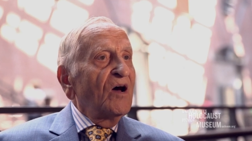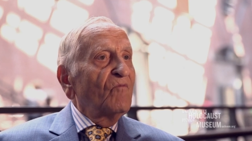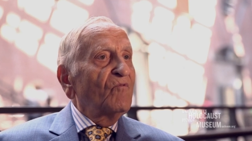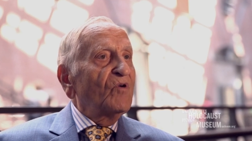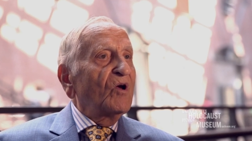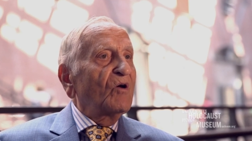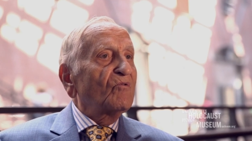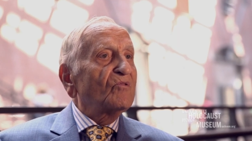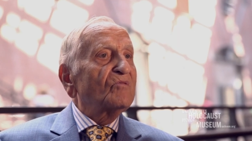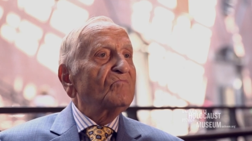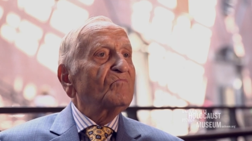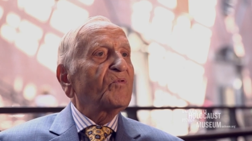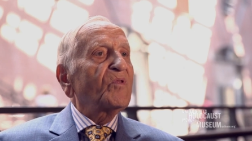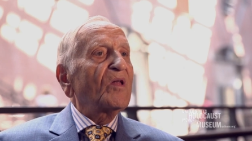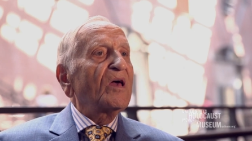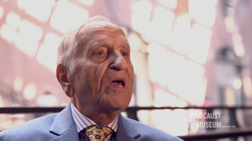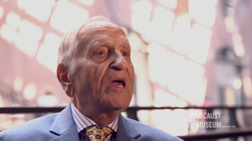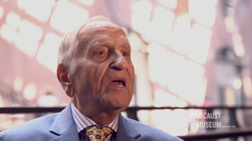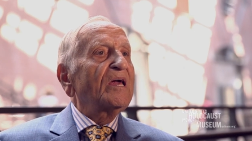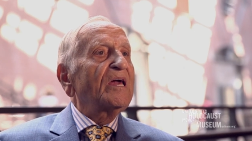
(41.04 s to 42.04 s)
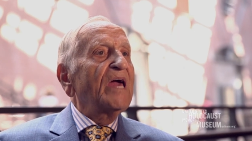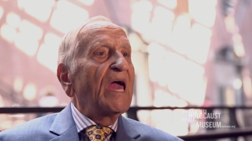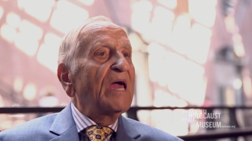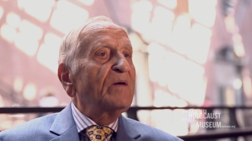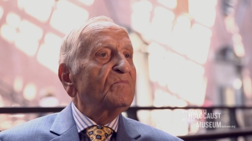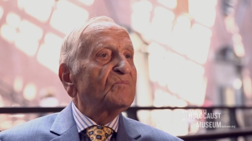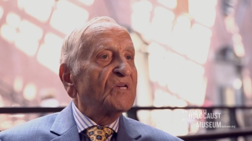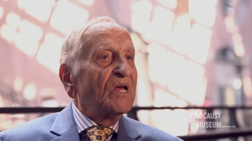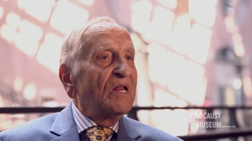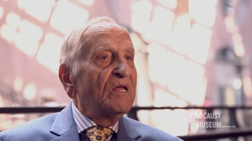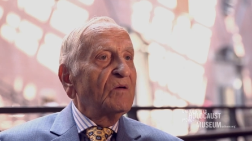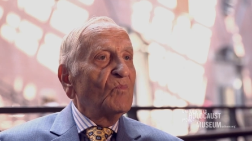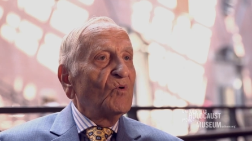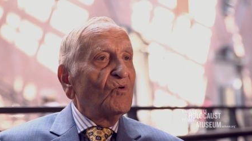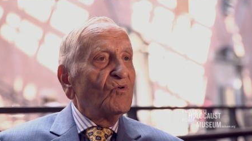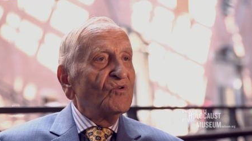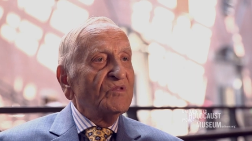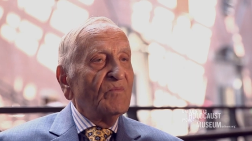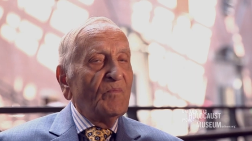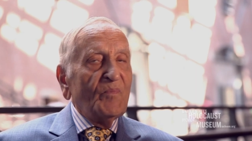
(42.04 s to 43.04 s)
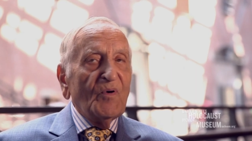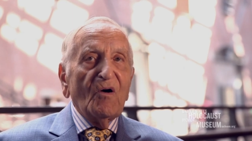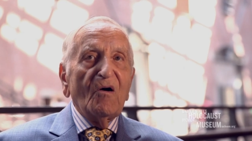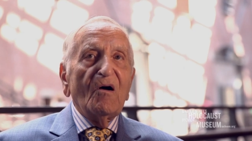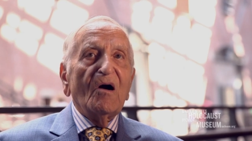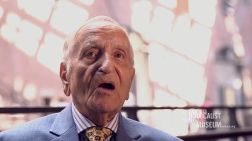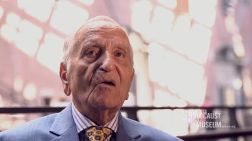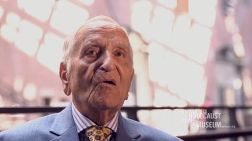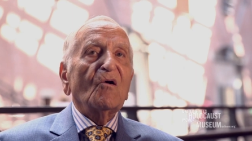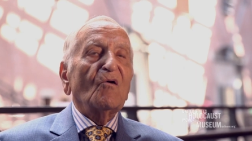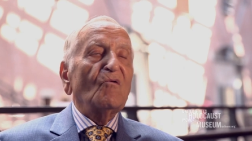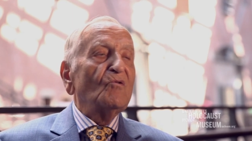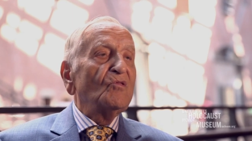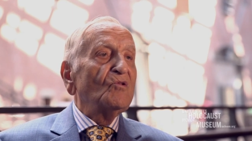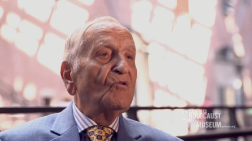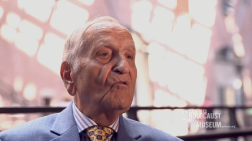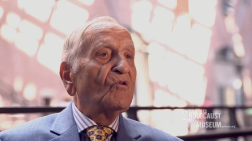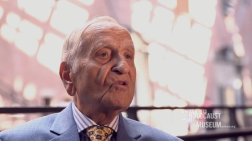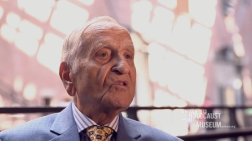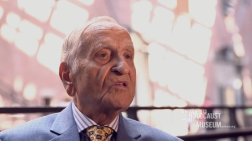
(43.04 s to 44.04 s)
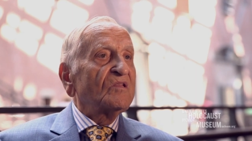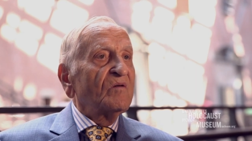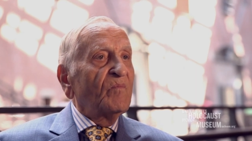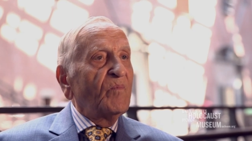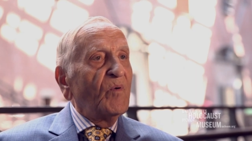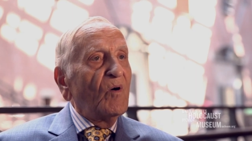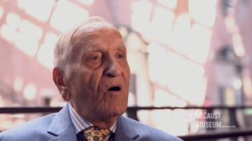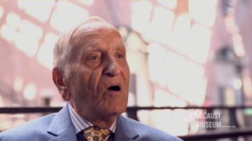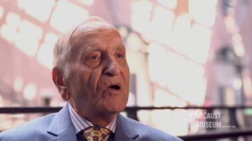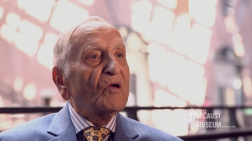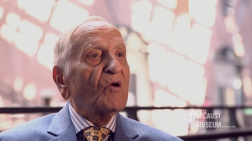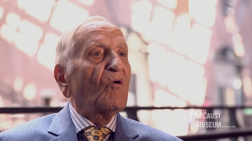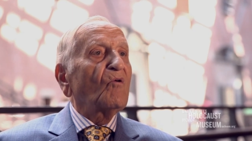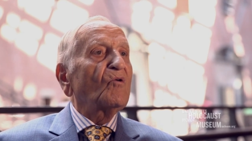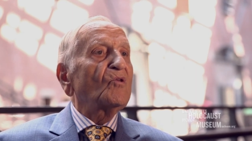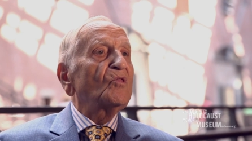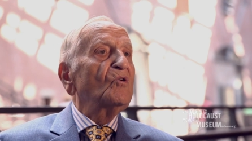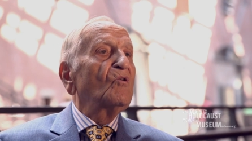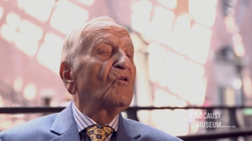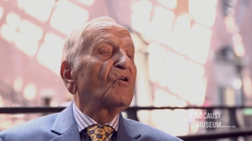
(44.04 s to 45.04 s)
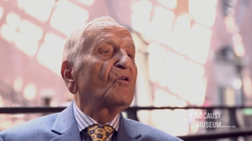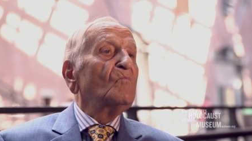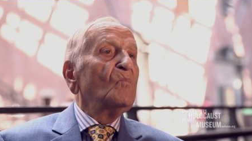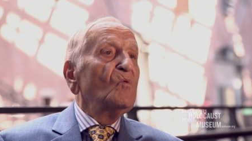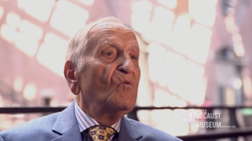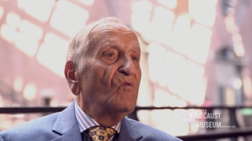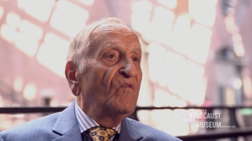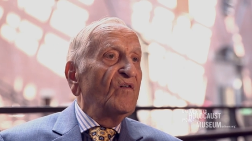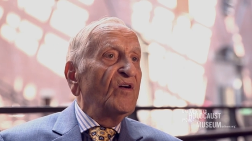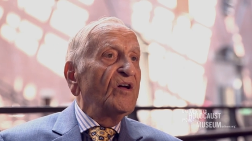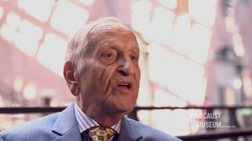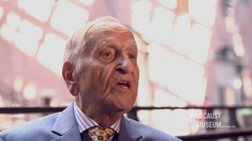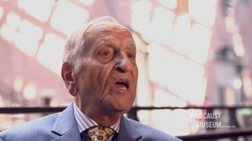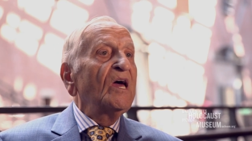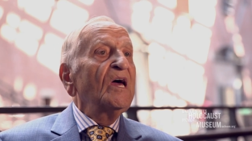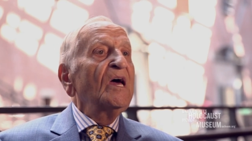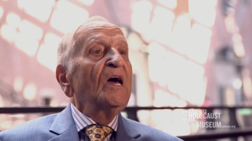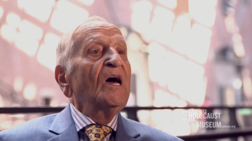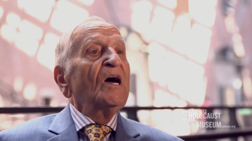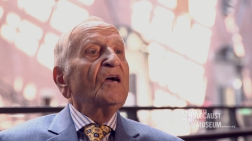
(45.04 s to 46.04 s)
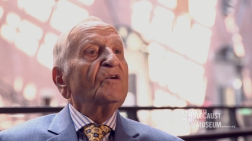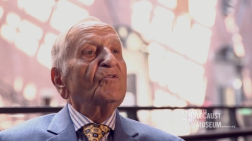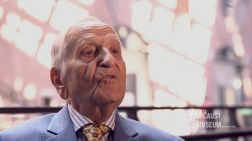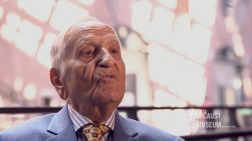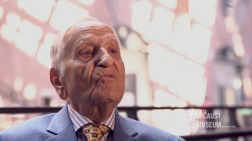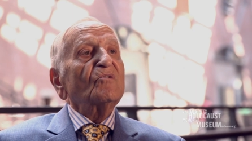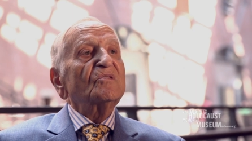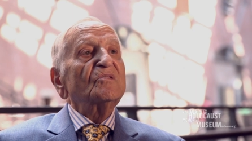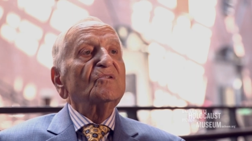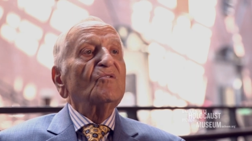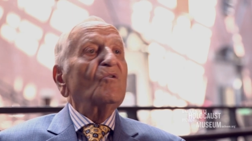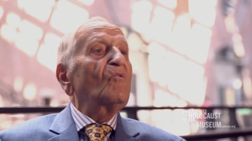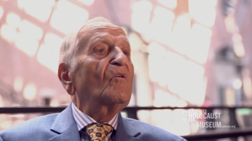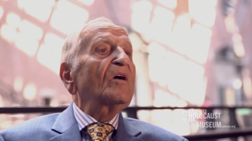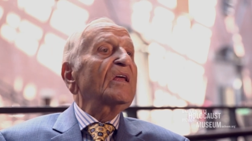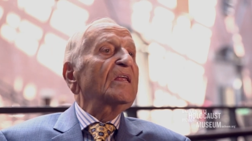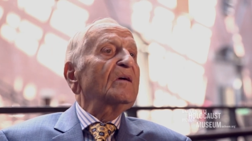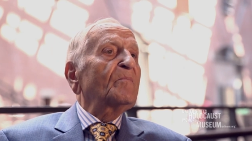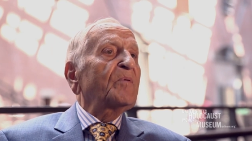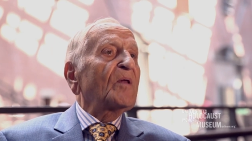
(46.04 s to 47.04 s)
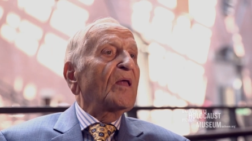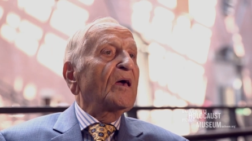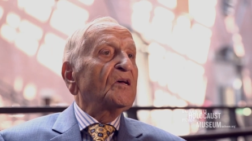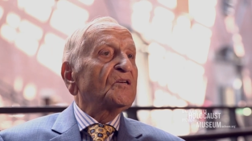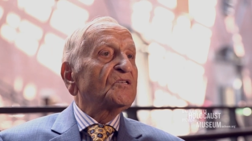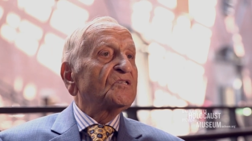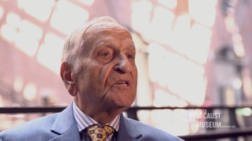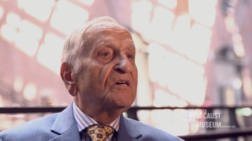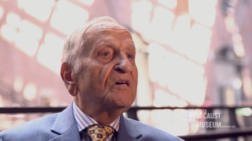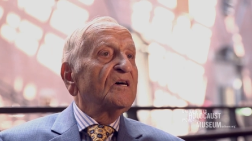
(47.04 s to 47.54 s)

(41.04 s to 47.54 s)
We couldn't play games anymore in the park. You couldn't go to the park. You couldn't go to a movie. You couldn't go any place.